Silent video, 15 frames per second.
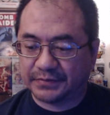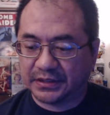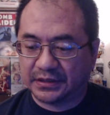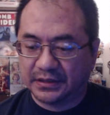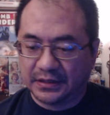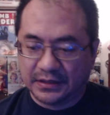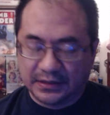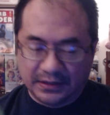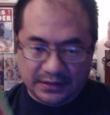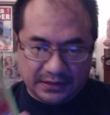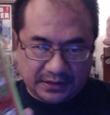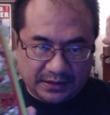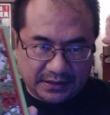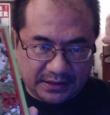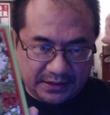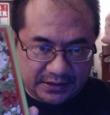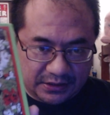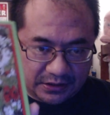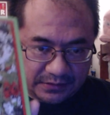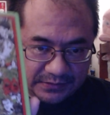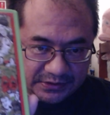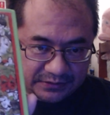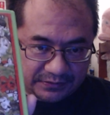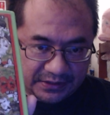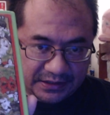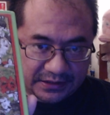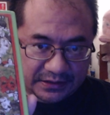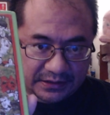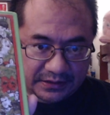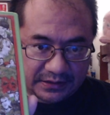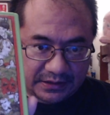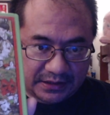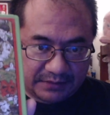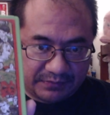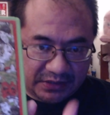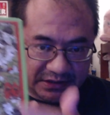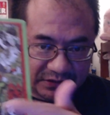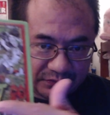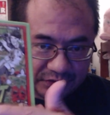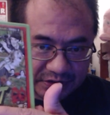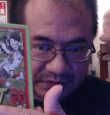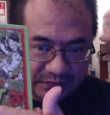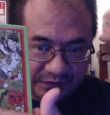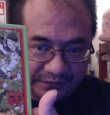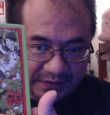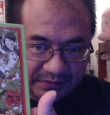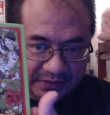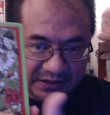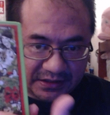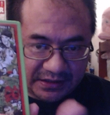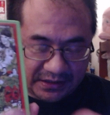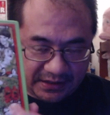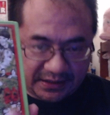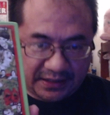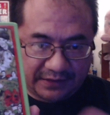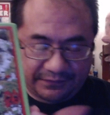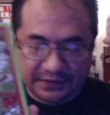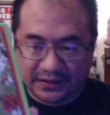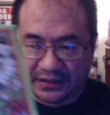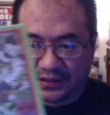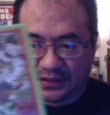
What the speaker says: But it comes with Best Worst Movie, but I have it